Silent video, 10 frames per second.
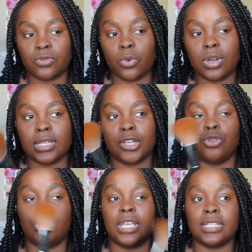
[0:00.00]
4 is that you
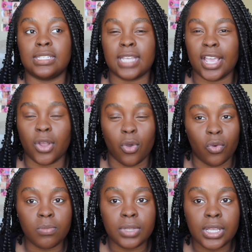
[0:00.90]
can stay at
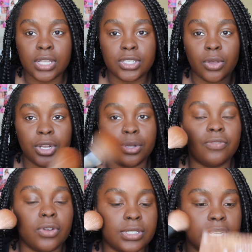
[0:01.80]
home to go to
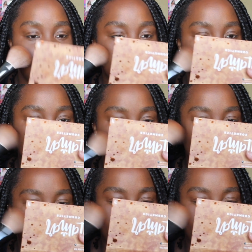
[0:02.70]
university, because in Sims 3 I'm